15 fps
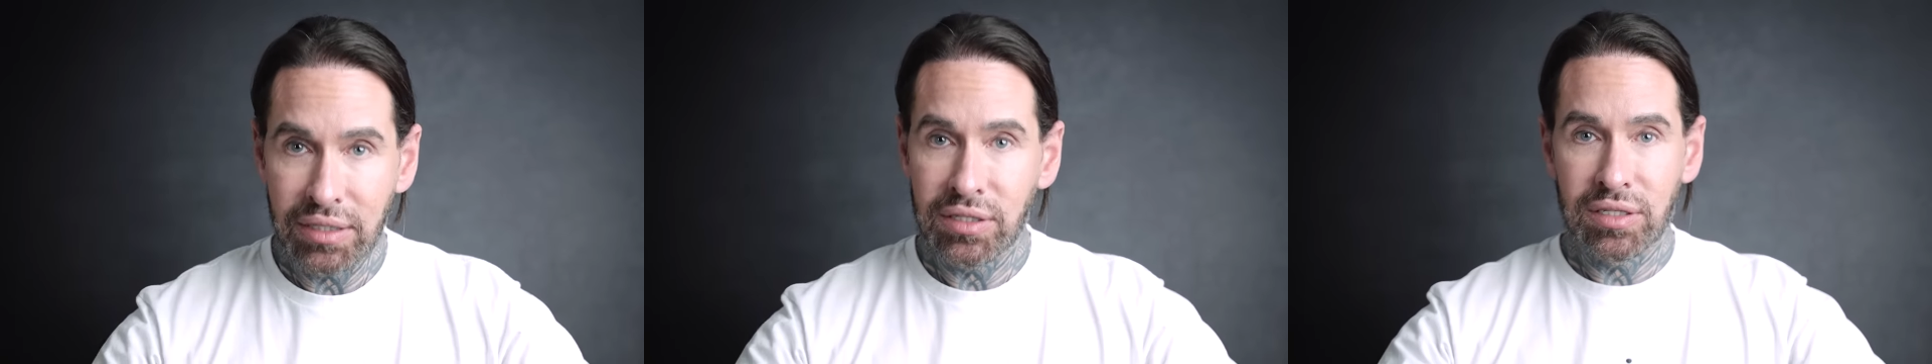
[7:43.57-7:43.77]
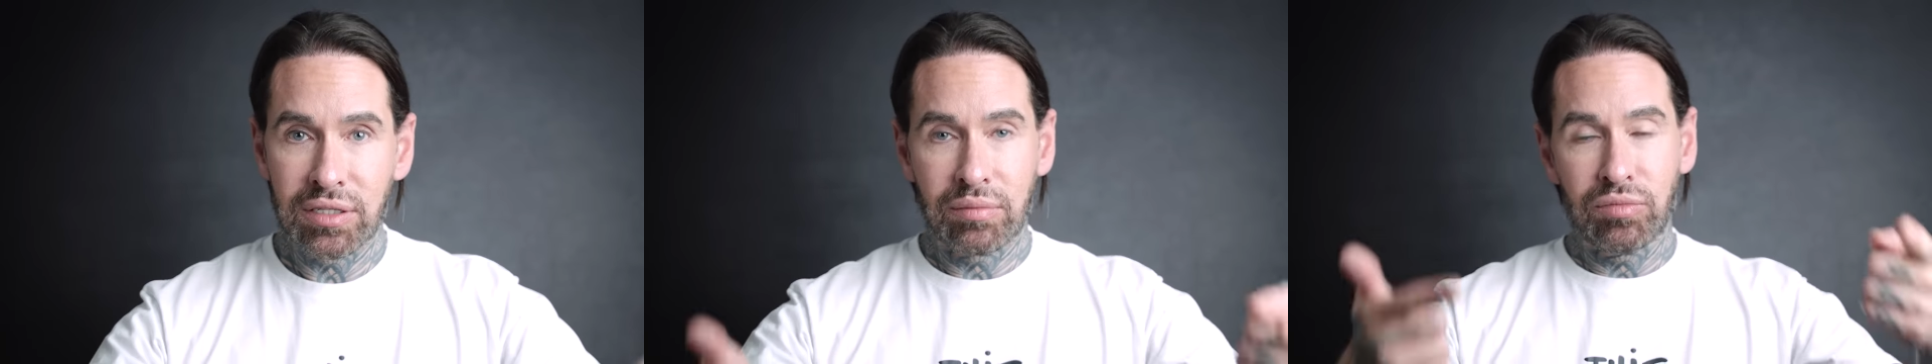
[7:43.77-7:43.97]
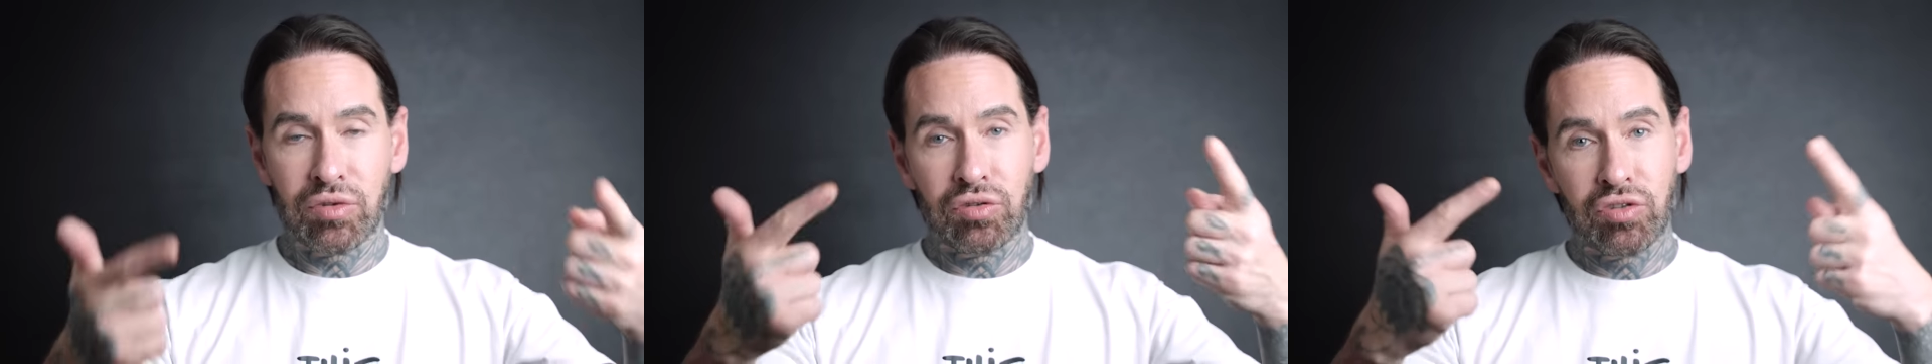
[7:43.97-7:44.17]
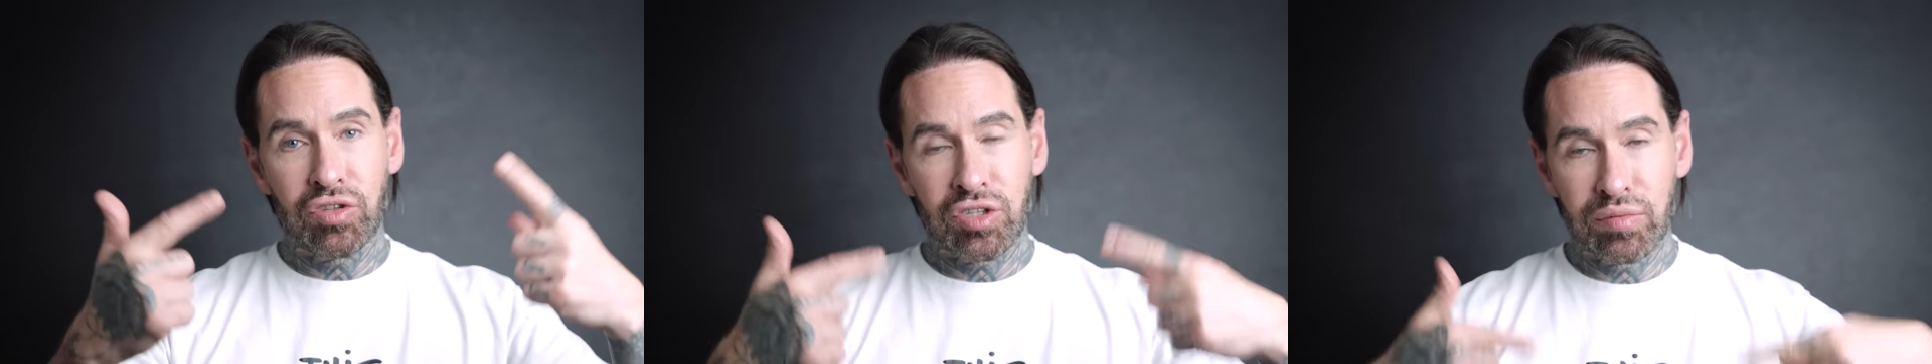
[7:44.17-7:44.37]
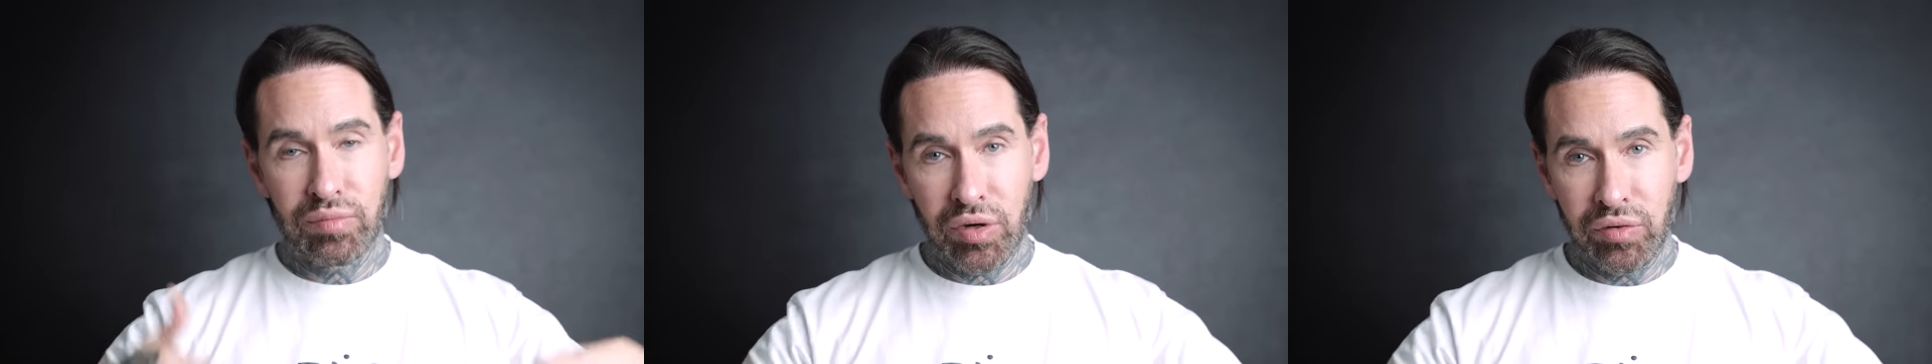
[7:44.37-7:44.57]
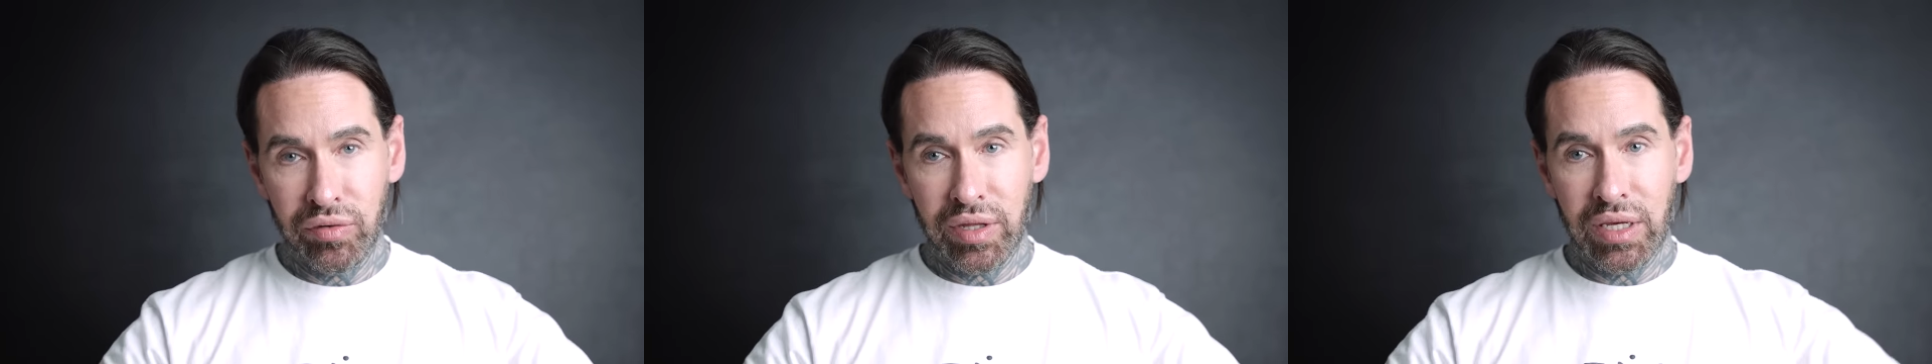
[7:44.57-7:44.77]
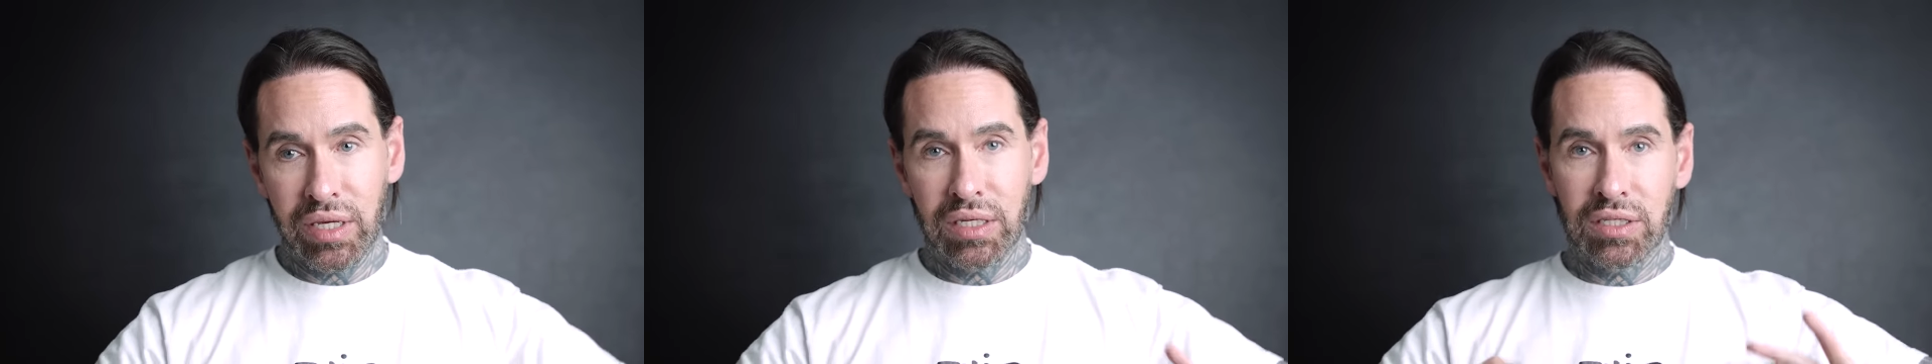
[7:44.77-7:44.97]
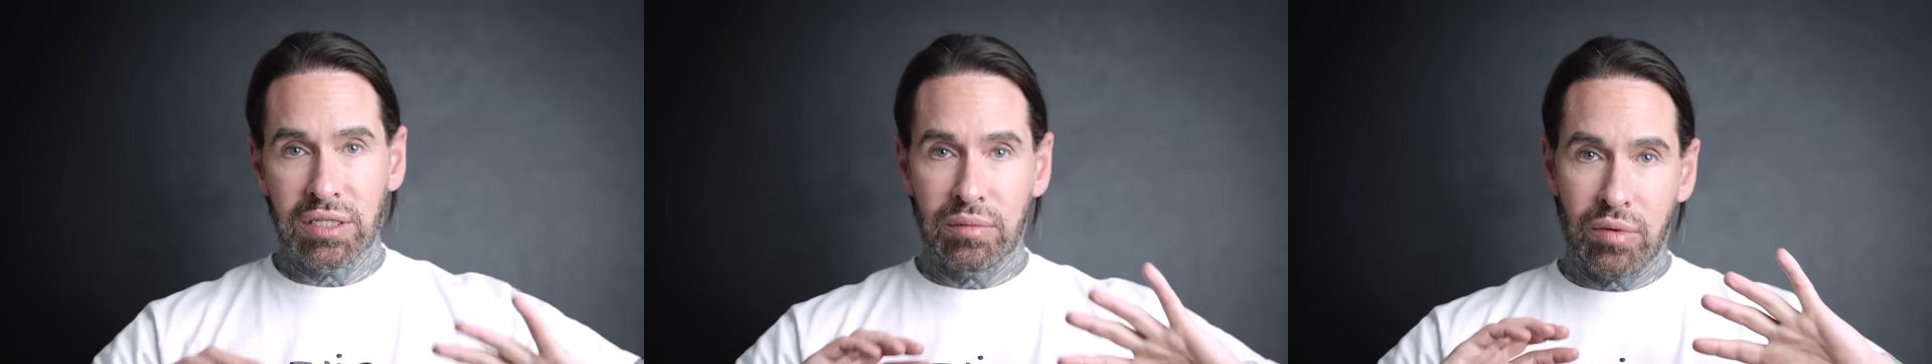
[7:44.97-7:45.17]
some do
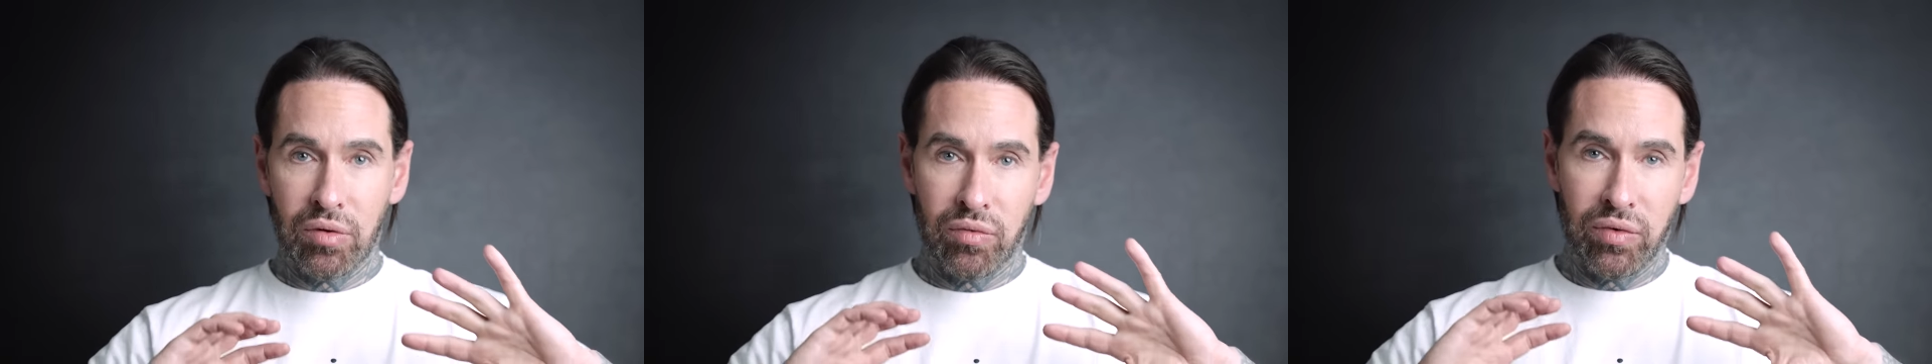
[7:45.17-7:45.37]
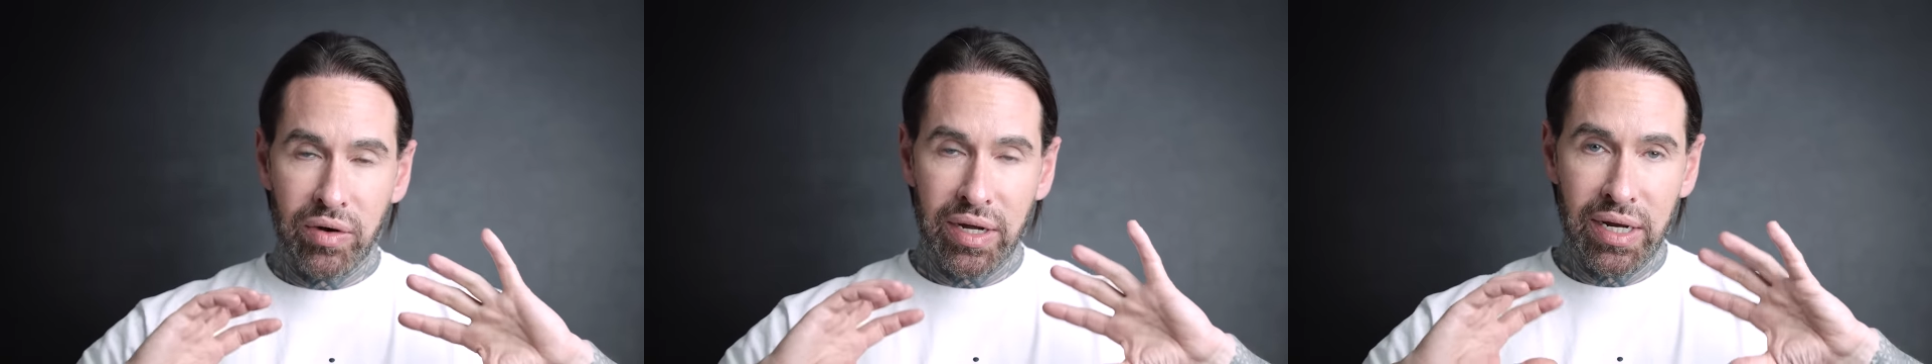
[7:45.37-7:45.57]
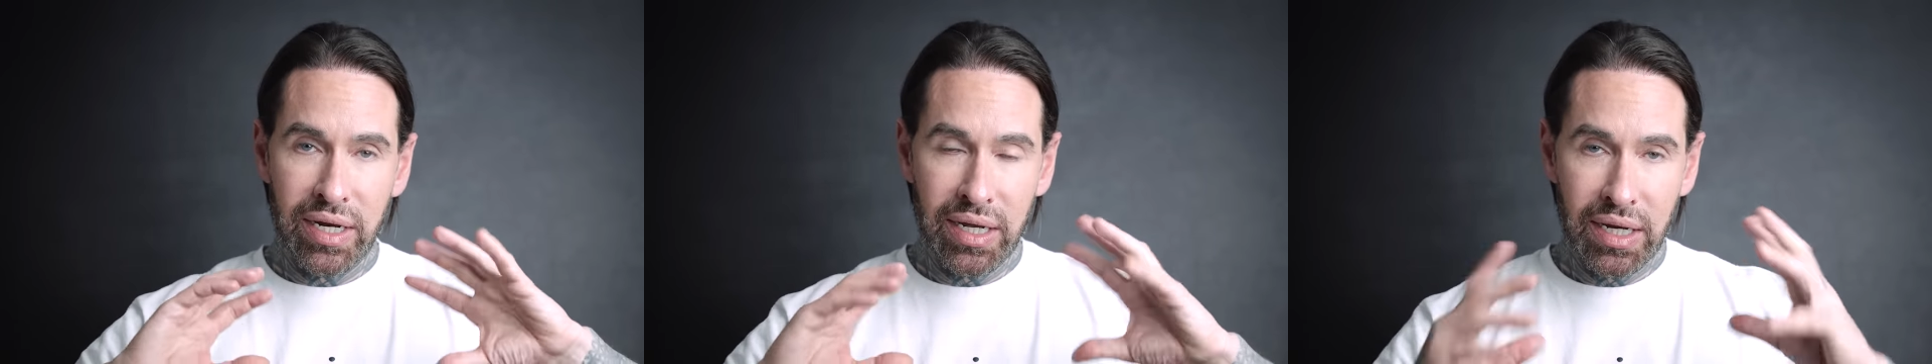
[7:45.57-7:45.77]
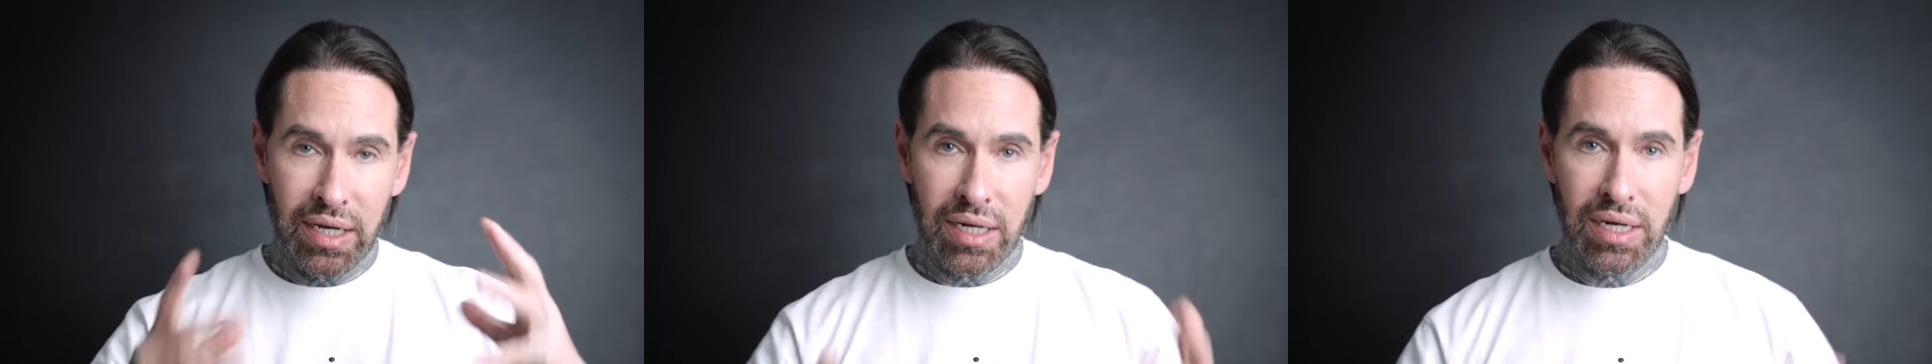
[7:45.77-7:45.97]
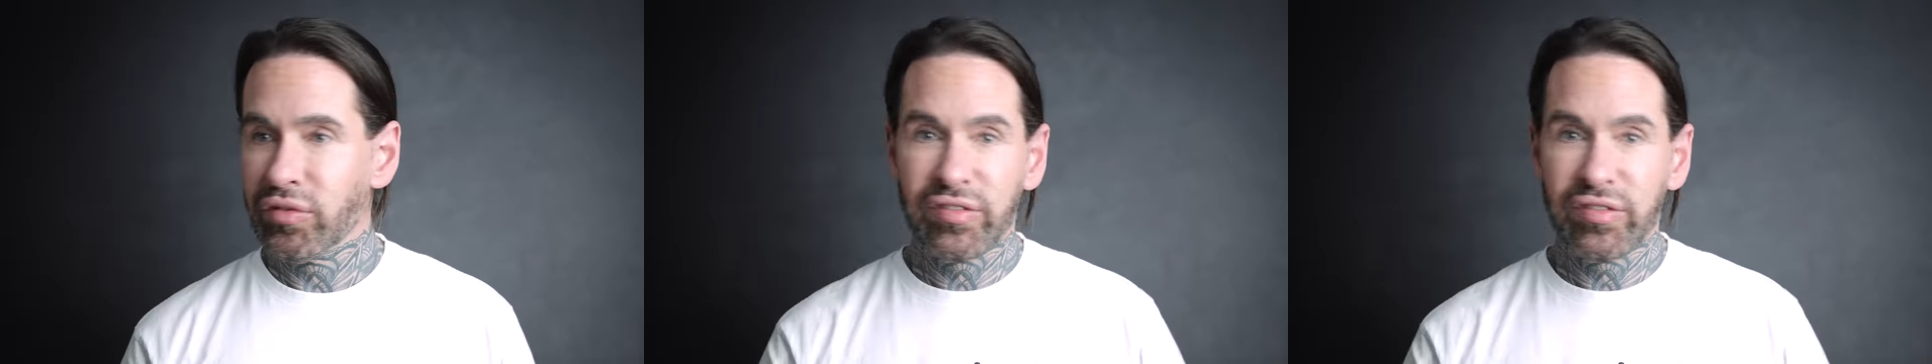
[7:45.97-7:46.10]
smoothing, some are really